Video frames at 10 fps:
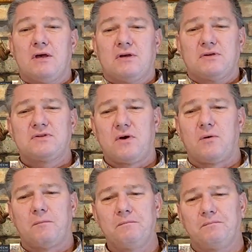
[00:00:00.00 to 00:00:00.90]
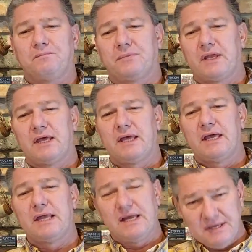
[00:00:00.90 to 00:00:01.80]
So
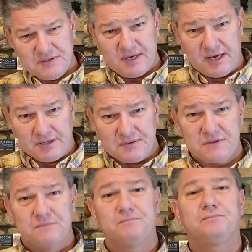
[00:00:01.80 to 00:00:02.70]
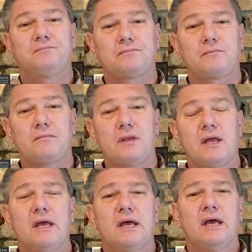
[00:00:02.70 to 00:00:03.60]
in his case,
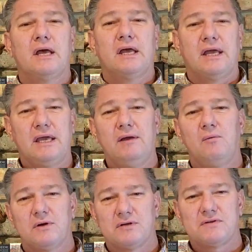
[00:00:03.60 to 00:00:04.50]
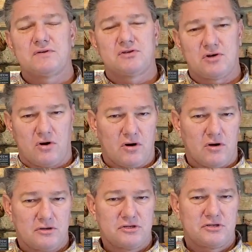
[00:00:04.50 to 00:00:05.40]
he was
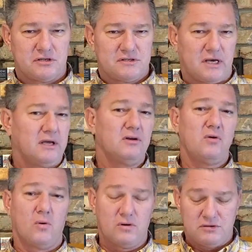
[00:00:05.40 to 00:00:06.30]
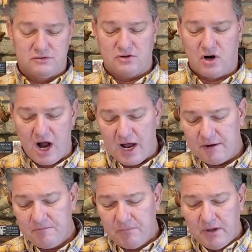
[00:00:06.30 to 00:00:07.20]
charged, taken to court,
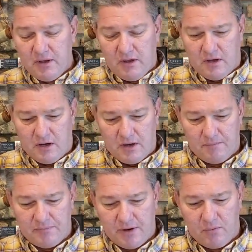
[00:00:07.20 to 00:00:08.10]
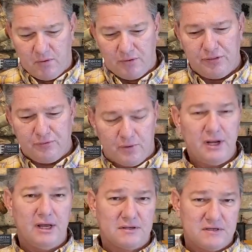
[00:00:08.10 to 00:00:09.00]
tried. There were
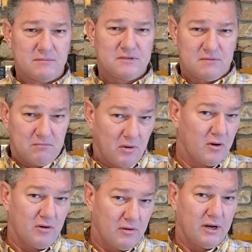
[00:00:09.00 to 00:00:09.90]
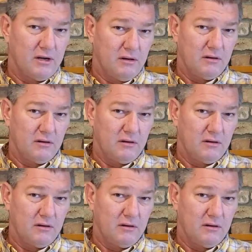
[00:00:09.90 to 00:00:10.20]
three attempted murder